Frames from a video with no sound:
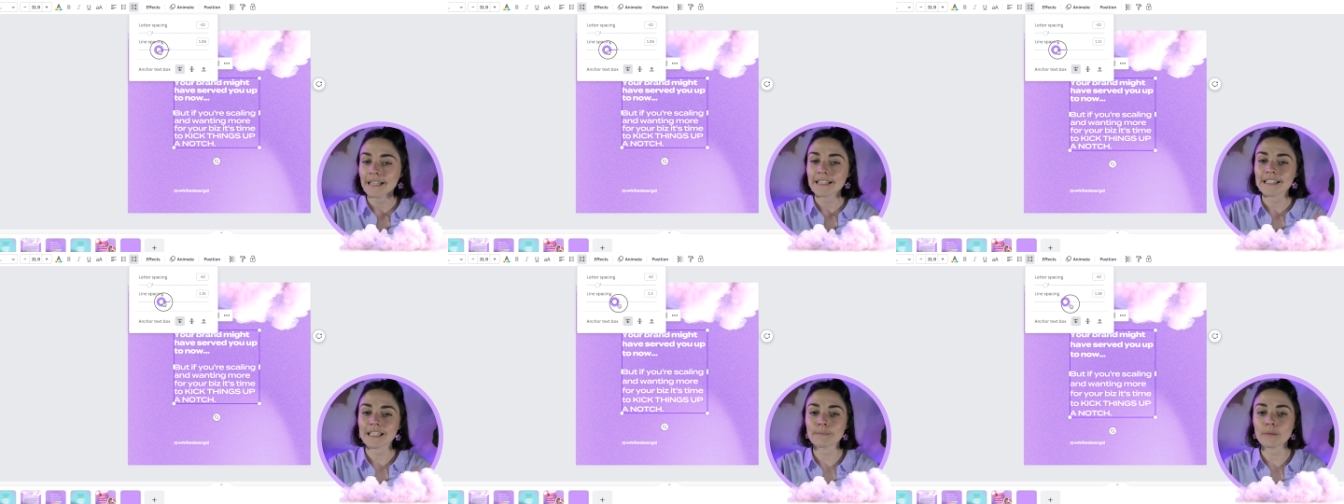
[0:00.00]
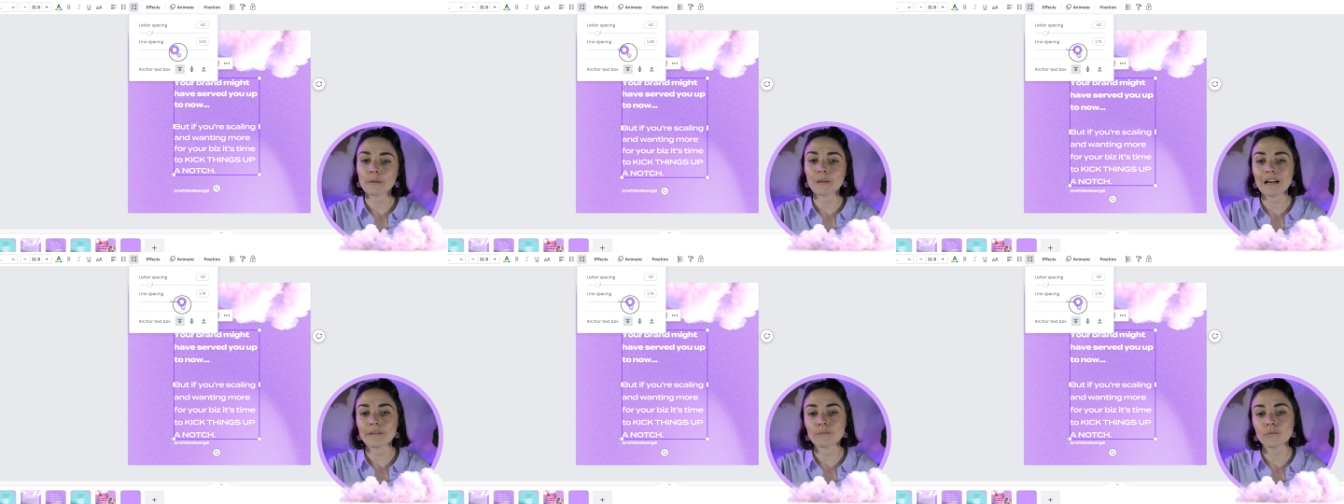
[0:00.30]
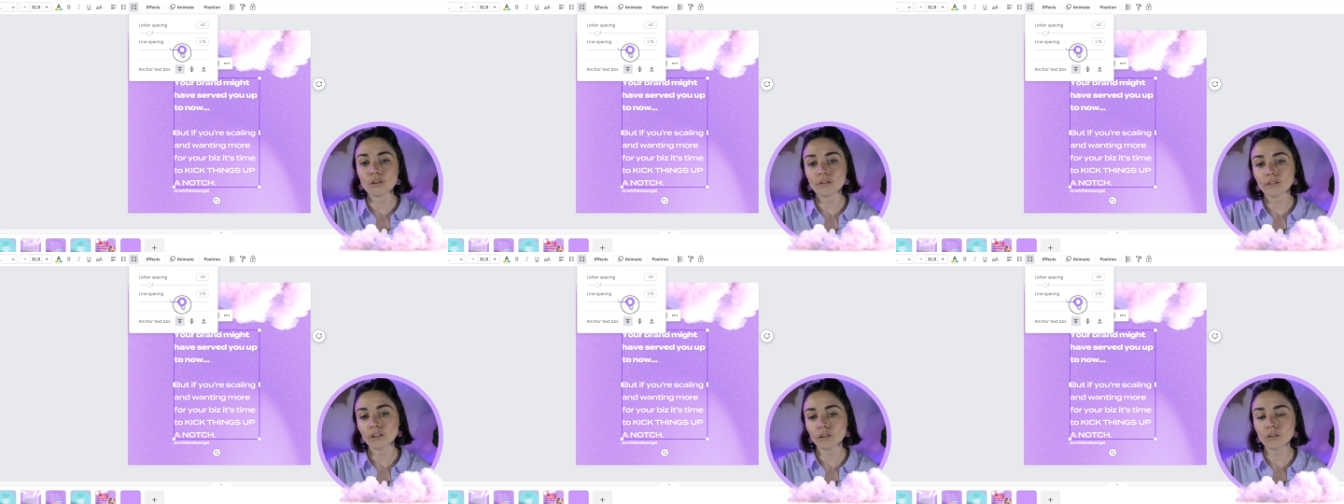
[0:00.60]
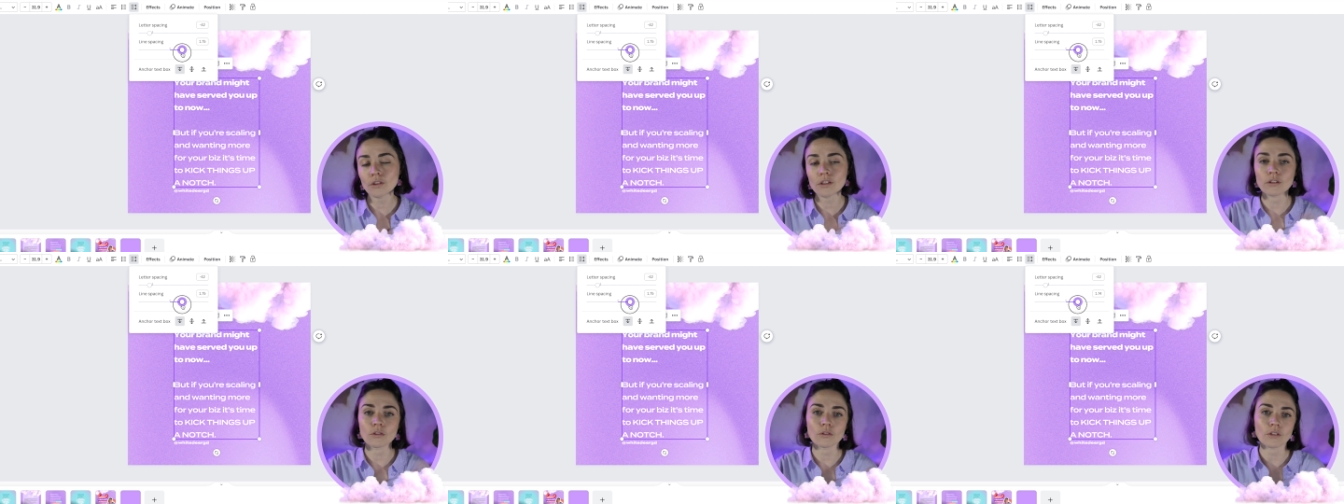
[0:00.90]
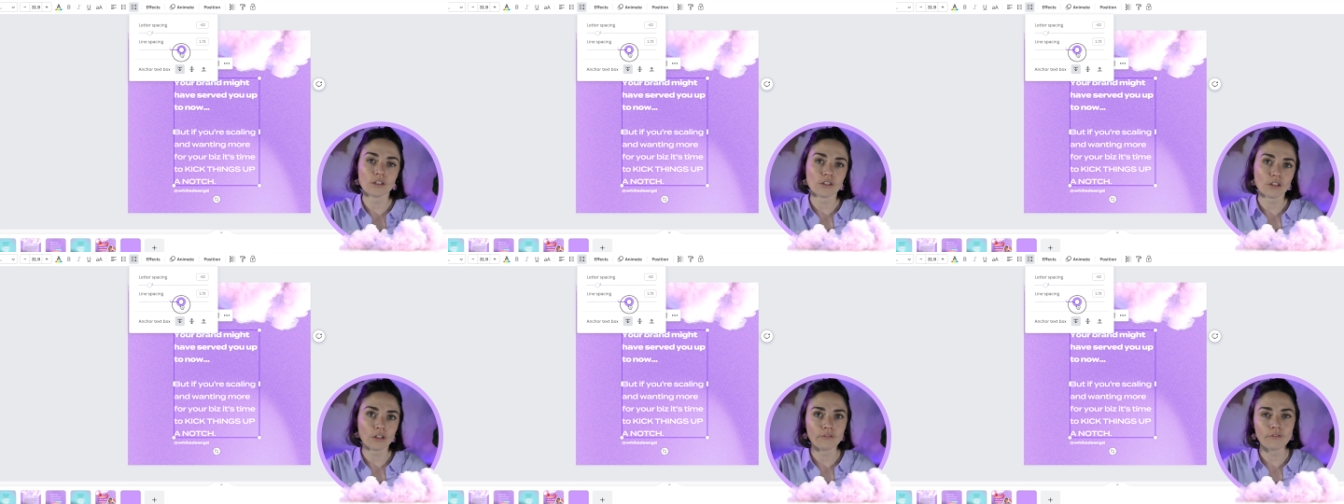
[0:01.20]
Some people have more of a loose
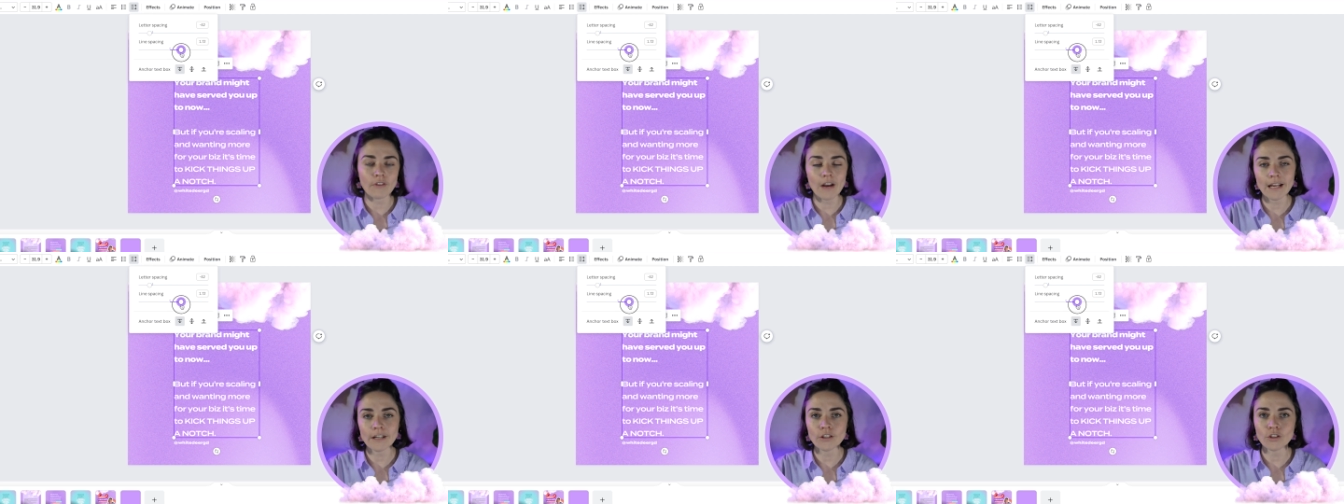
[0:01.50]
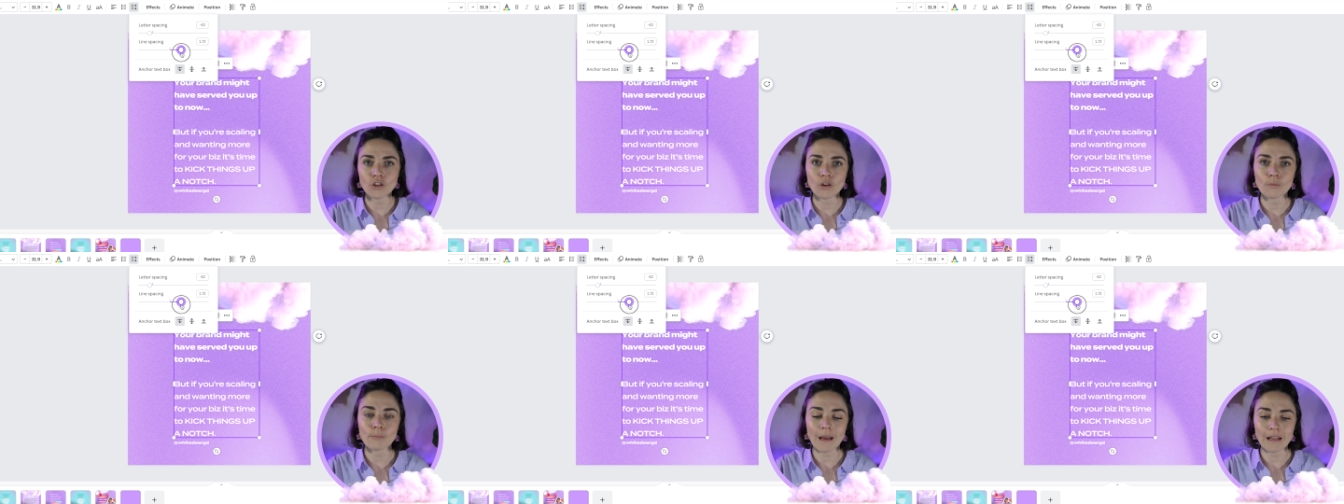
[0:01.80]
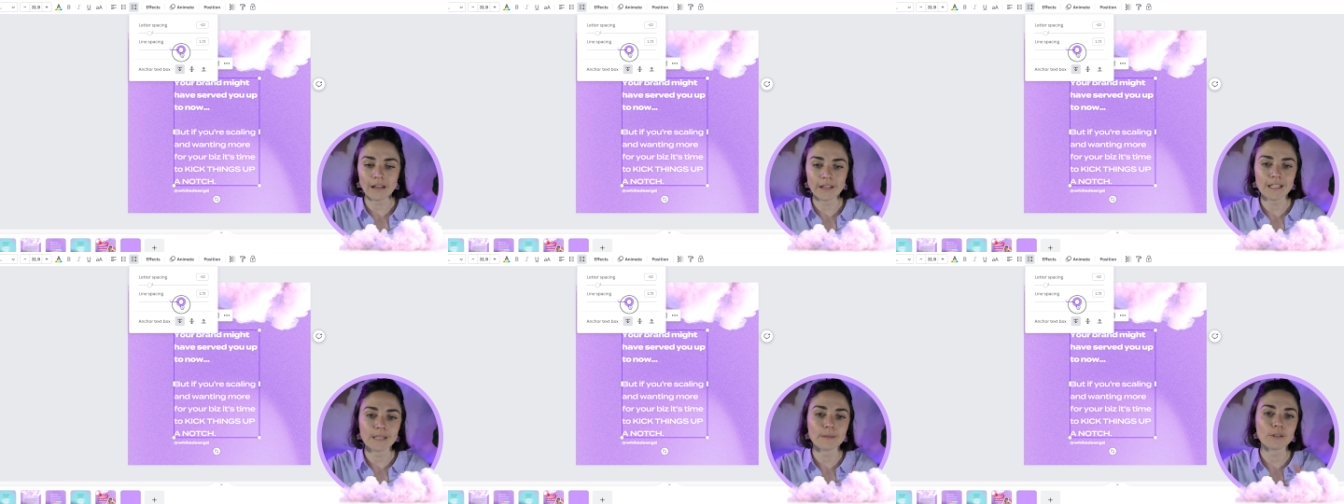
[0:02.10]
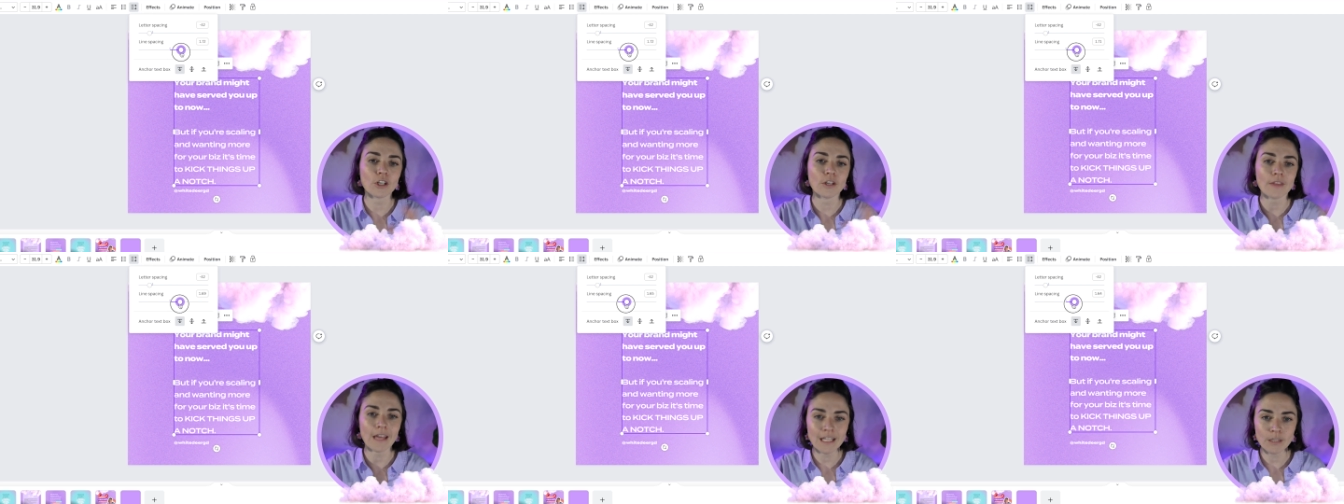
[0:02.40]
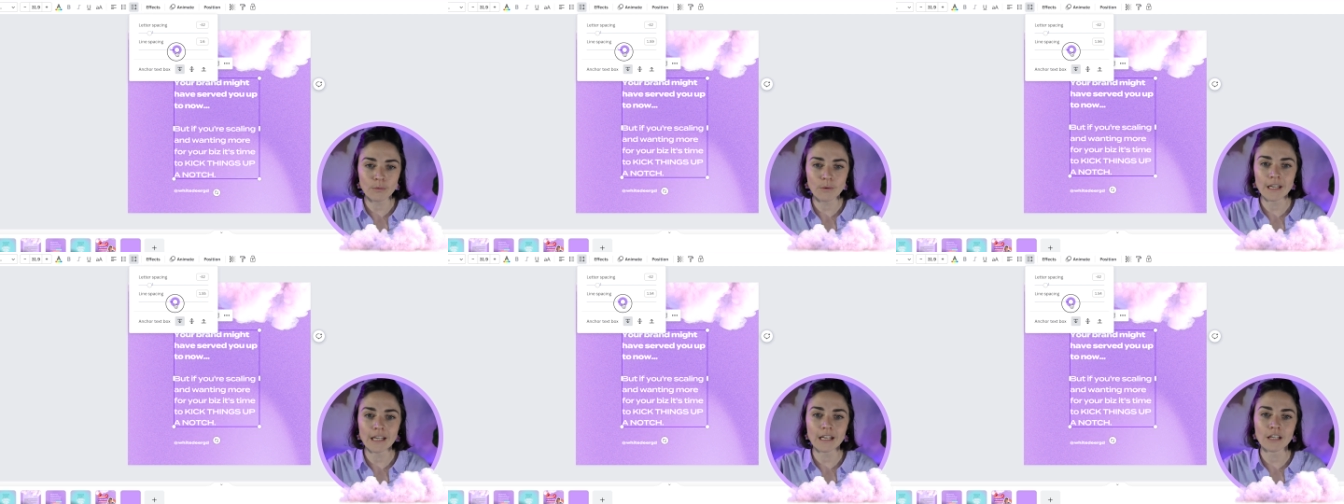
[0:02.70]
look. And so find your balance. So
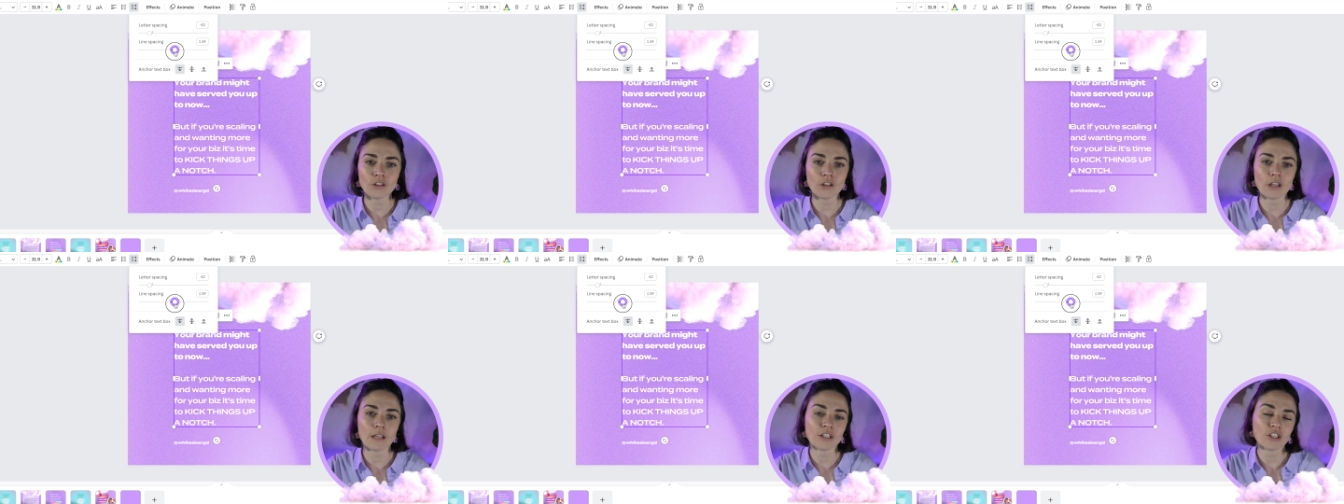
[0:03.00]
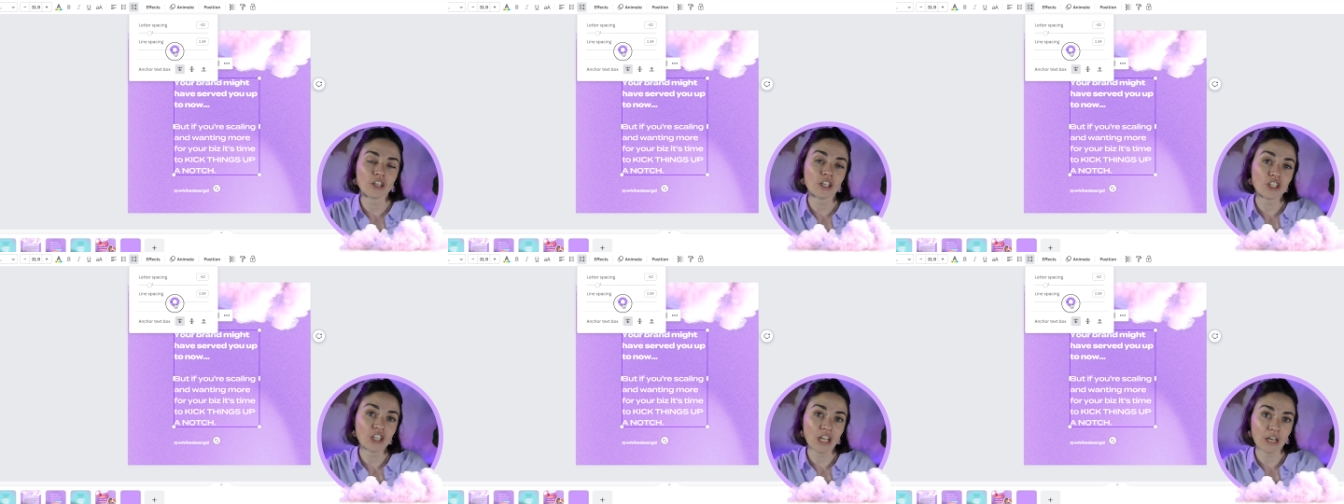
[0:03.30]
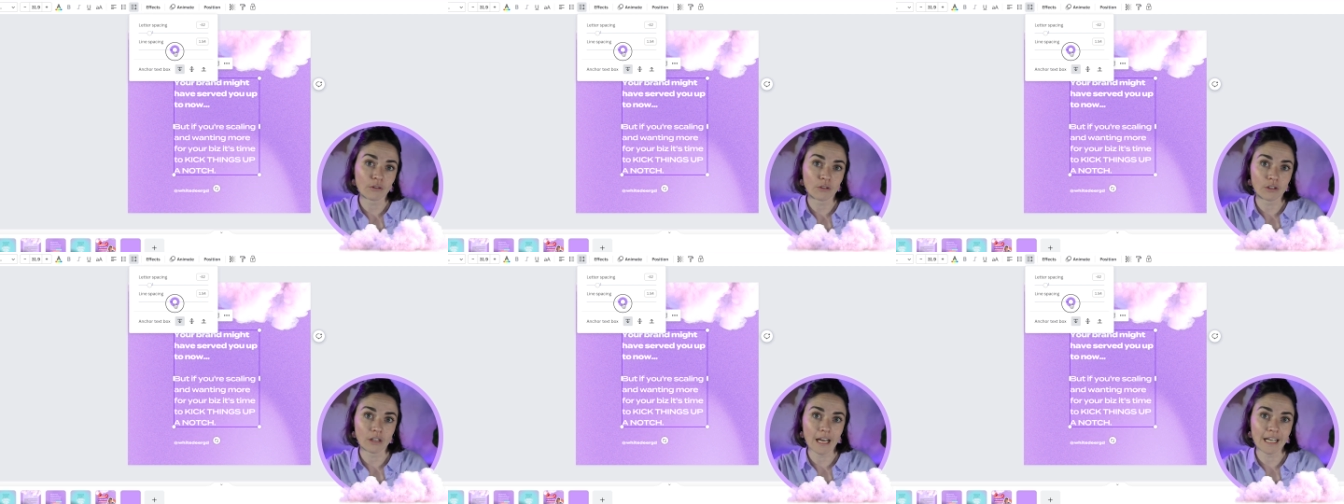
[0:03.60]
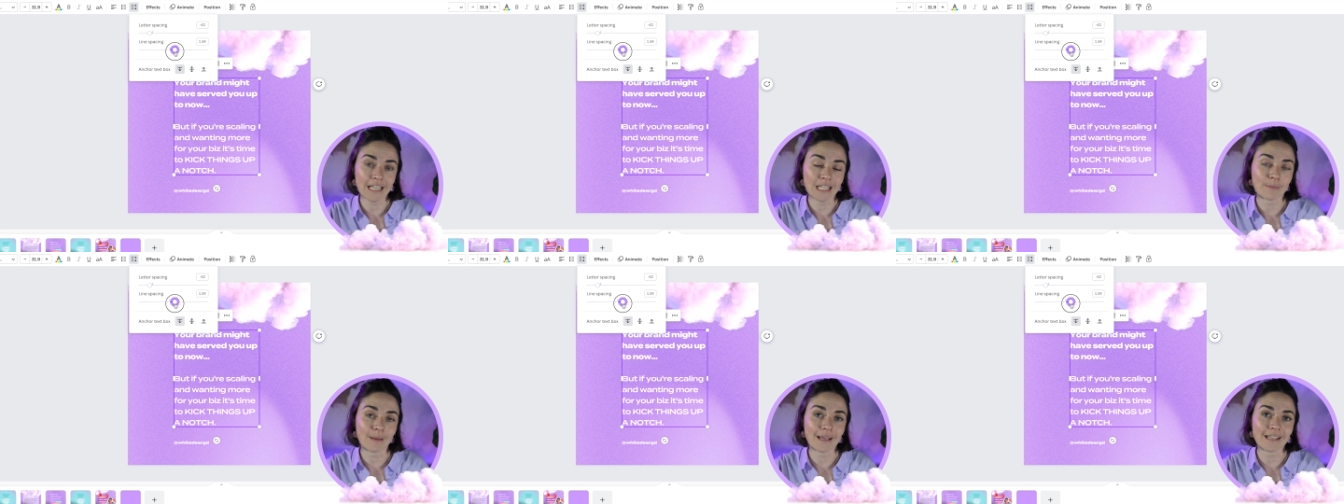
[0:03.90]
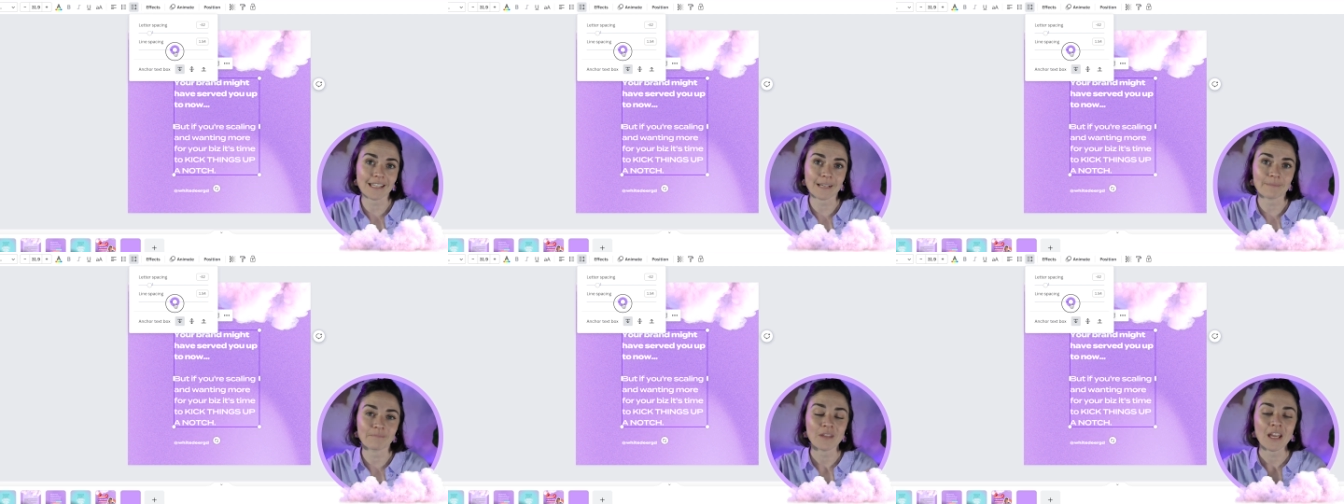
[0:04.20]
that's where you can do the general line
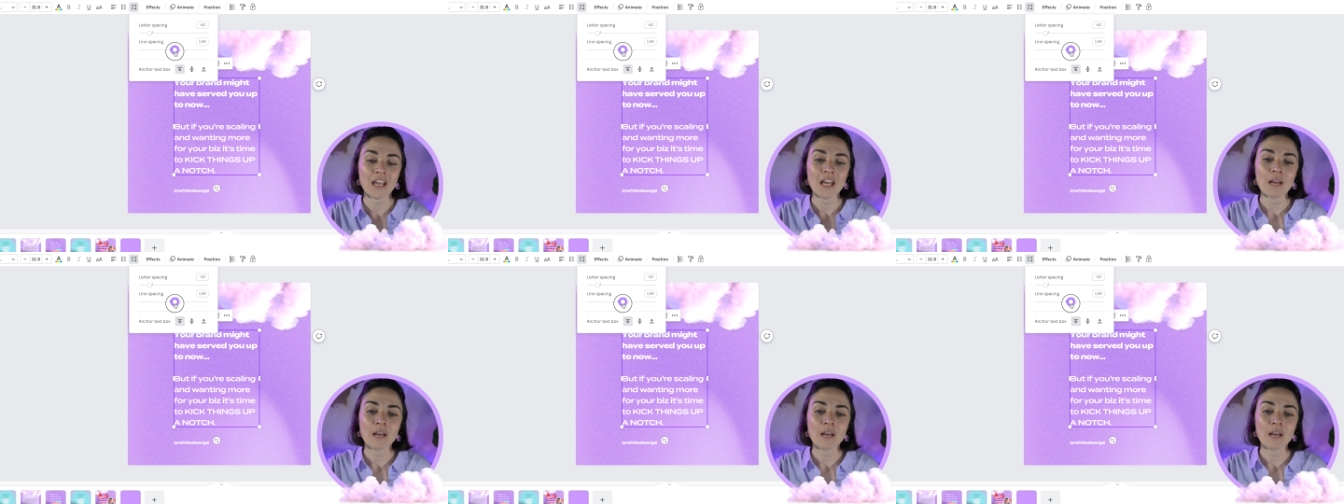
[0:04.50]
spacing.